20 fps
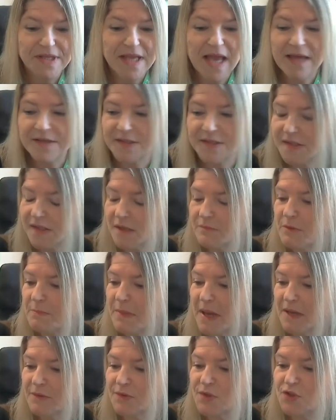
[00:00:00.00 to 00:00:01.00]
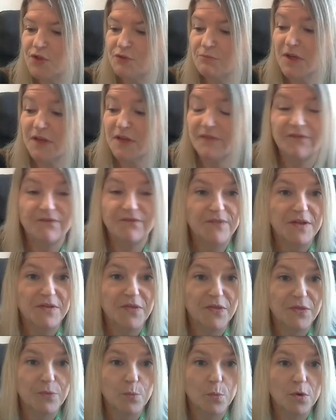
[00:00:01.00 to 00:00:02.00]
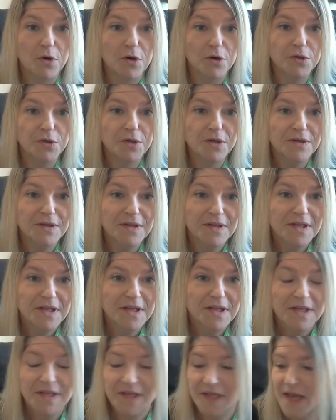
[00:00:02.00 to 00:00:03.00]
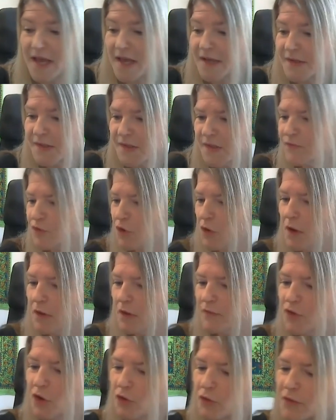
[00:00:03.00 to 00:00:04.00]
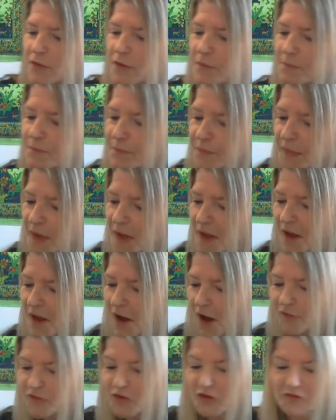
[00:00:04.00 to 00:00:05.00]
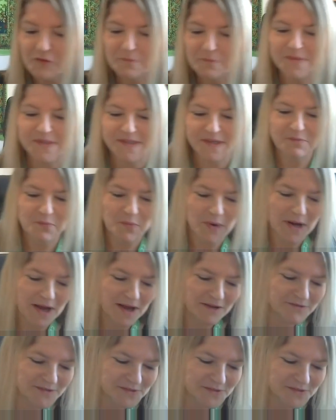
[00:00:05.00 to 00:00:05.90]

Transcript: Yes, I'm about to do my 5th one. Yes, I've got them. I've got them somewhere.